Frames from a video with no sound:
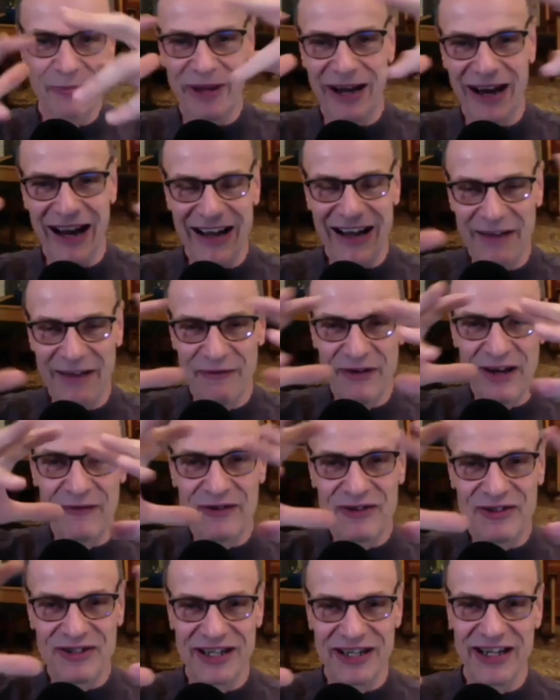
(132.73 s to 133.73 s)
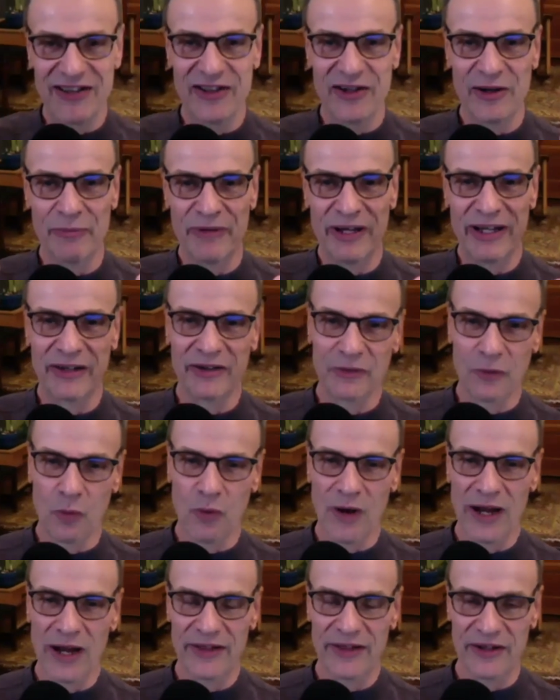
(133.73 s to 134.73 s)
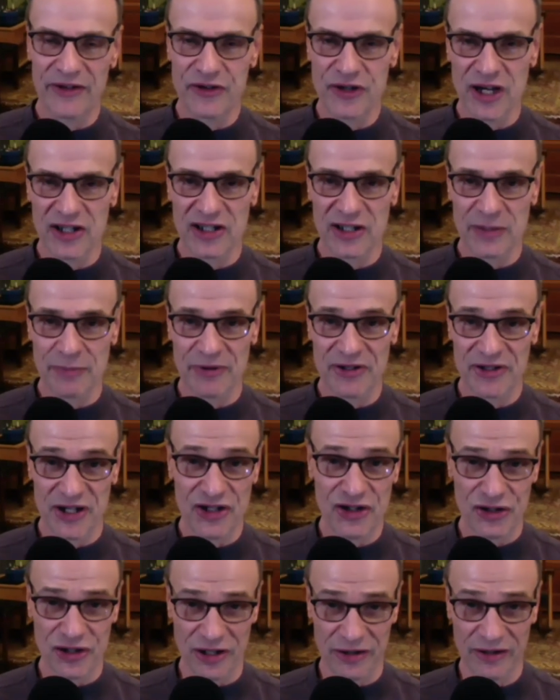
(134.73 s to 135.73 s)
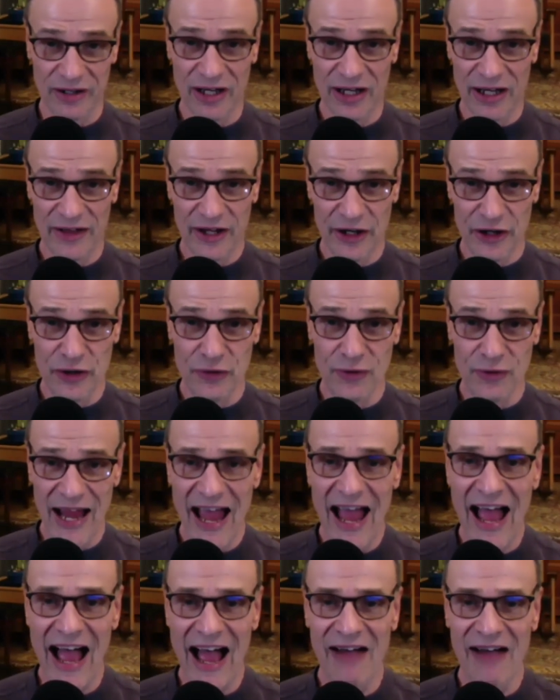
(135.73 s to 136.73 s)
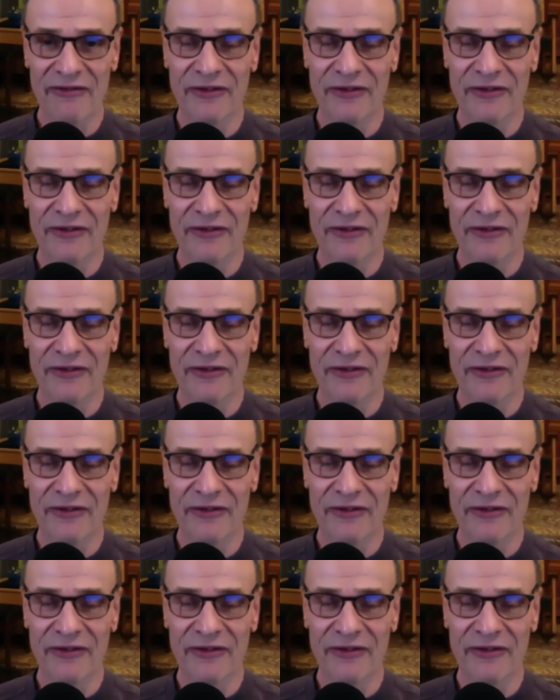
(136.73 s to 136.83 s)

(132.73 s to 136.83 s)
but I've never seen them in quite the juxtaposition that you have.